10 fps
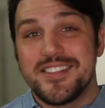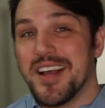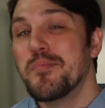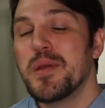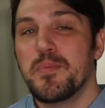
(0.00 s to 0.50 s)

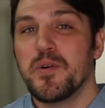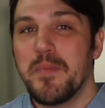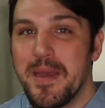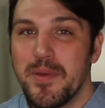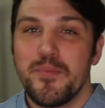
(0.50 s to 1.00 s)
Some people
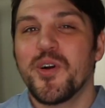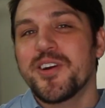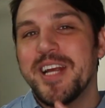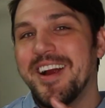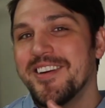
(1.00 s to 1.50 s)
may be more
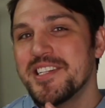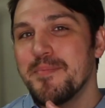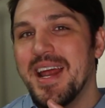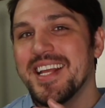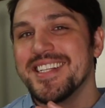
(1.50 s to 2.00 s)

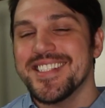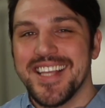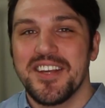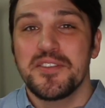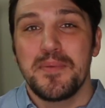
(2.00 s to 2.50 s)
charismatic
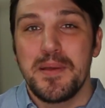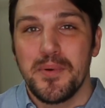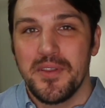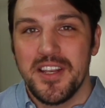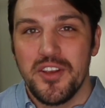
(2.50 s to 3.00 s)

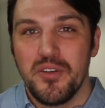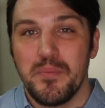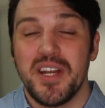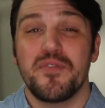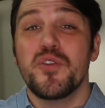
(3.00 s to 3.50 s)
salespeople than you,
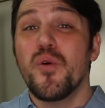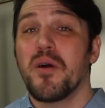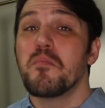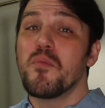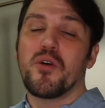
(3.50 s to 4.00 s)
but if you
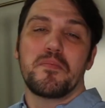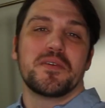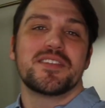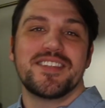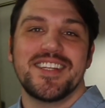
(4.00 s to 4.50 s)
are more
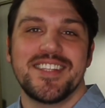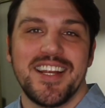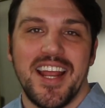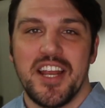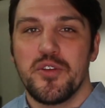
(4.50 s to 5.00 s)

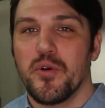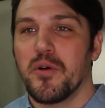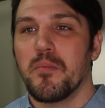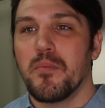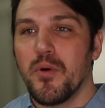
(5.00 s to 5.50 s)
persistent and you
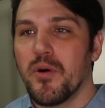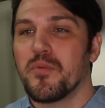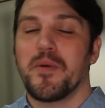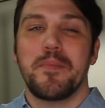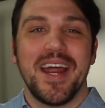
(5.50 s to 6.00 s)
are more
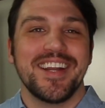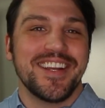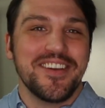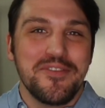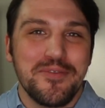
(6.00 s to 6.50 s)

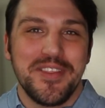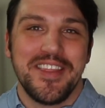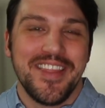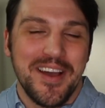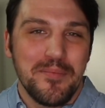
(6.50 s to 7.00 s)
repetitive
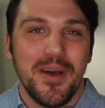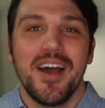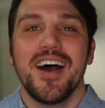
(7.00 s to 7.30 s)
than them,